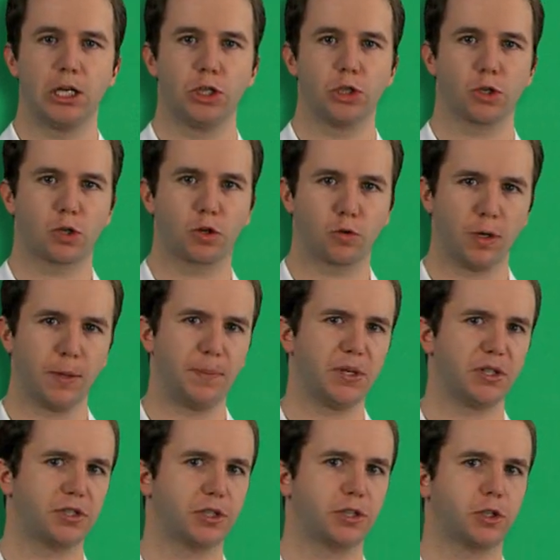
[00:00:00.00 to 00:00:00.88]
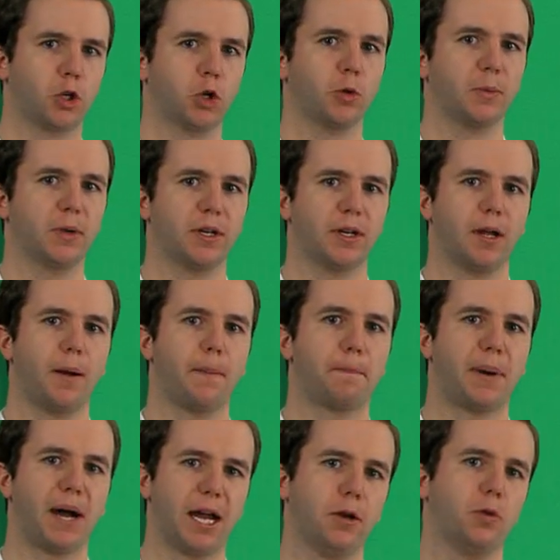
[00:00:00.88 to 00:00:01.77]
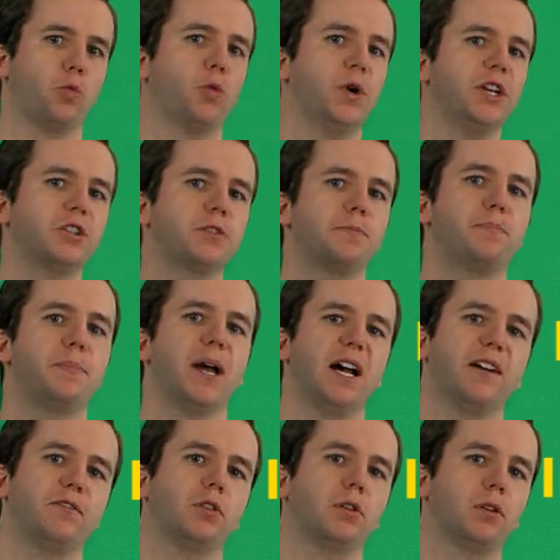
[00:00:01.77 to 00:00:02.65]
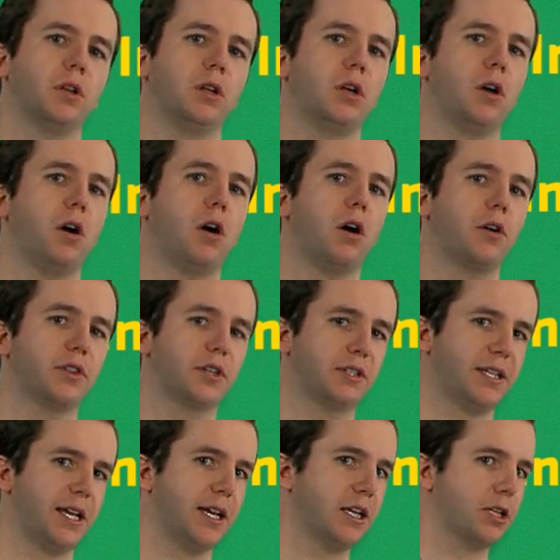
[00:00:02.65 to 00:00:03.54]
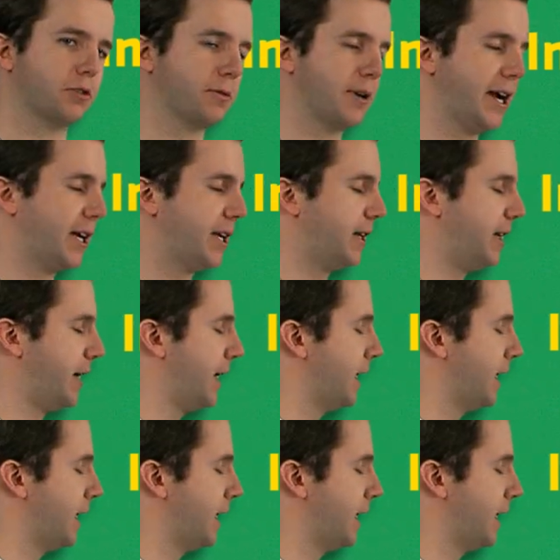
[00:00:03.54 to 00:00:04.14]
Your grip is determined by which bevel on the tennis racket